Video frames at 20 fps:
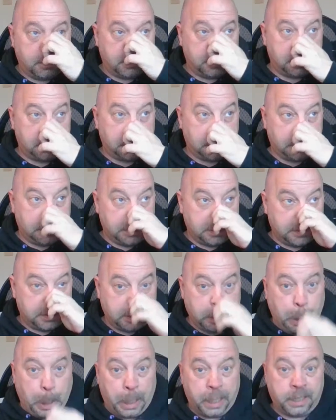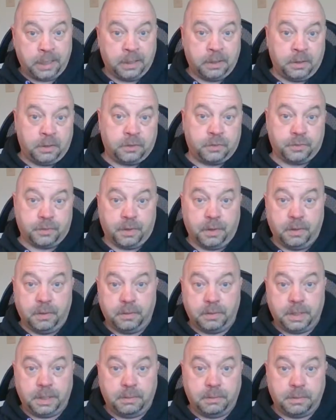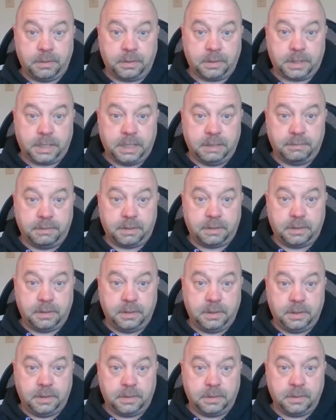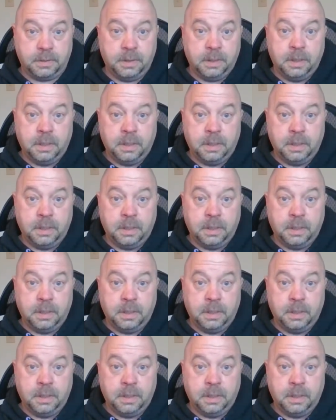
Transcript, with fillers: just just like little drone that would just give it to you,